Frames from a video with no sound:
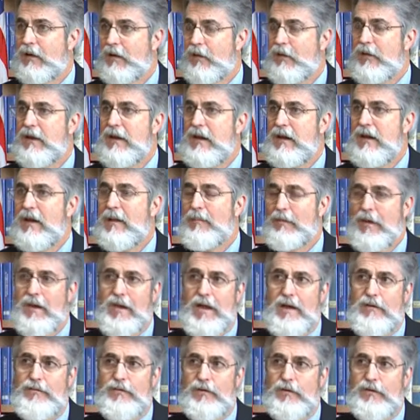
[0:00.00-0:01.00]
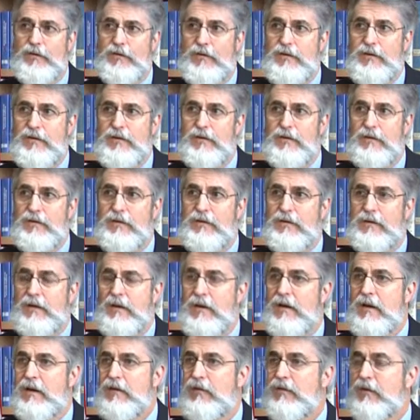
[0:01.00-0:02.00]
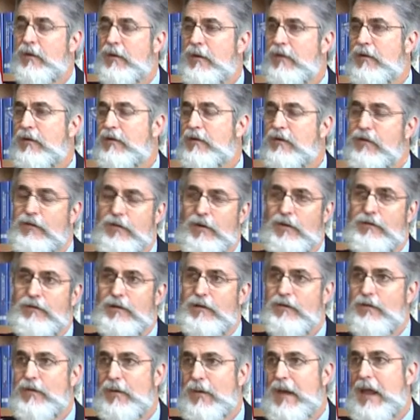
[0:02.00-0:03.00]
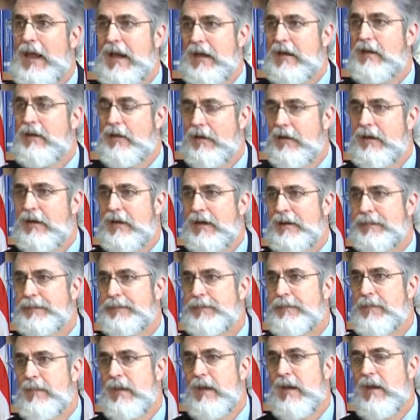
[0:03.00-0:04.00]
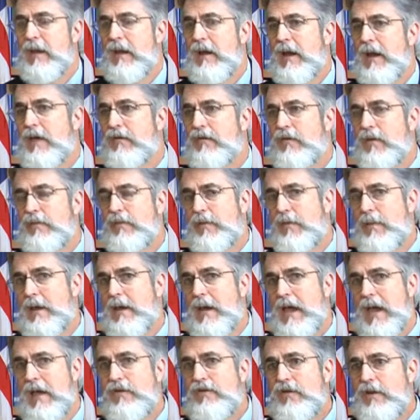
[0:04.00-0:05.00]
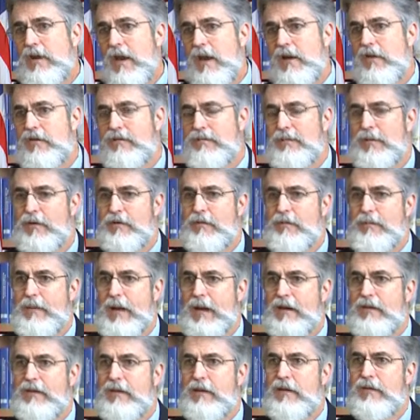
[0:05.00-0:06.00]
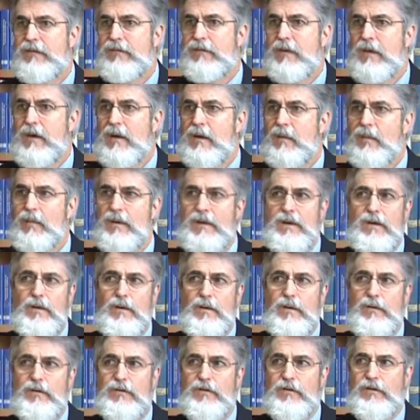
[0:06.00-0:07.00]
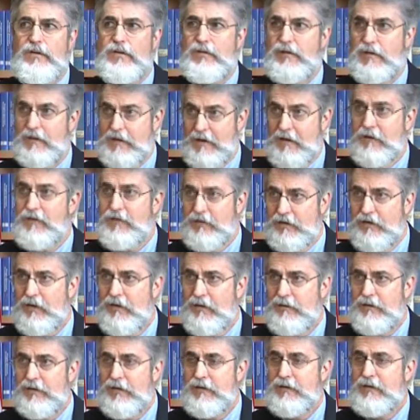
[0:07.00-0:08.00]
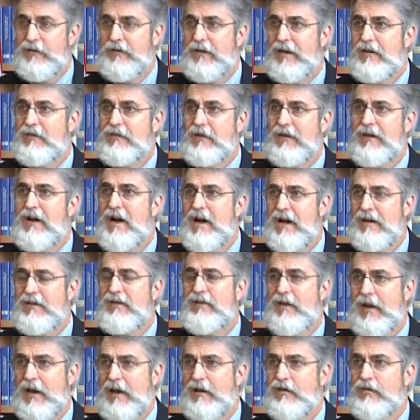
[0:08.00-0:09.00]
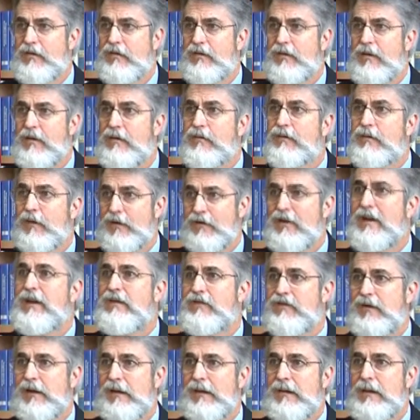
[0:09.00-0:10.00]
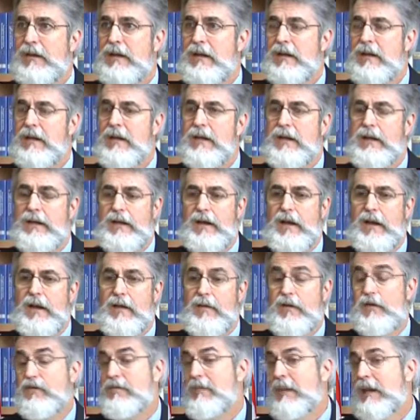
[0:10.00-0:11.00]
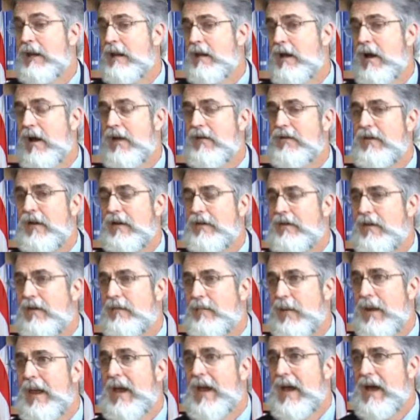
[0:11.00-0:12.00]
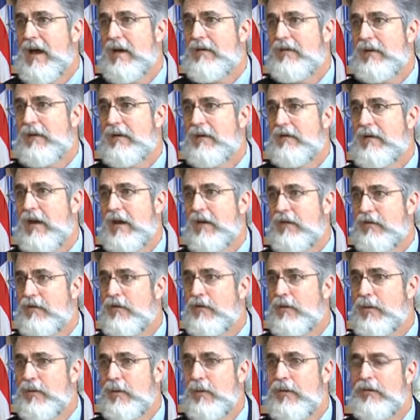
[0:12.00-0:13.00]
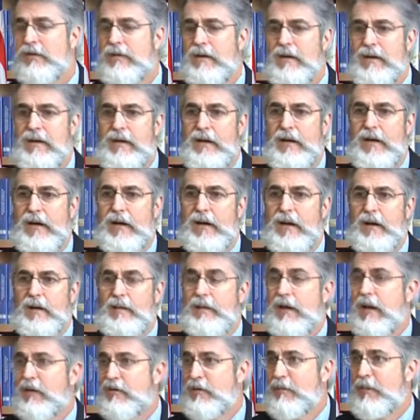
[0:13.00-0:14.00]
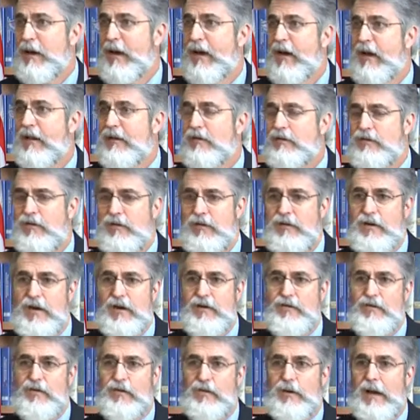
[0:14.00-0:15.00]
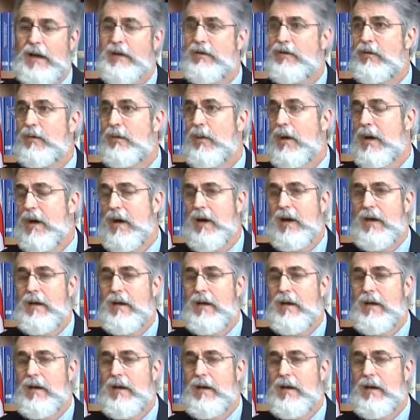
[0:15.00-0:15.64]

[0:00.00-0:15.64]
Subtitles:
learning come alive for students. So there's service and learning. And so from the educator's perspective, we use the service as a context for teaching. There's many contexts that we have in schools. As a biology teacher, I do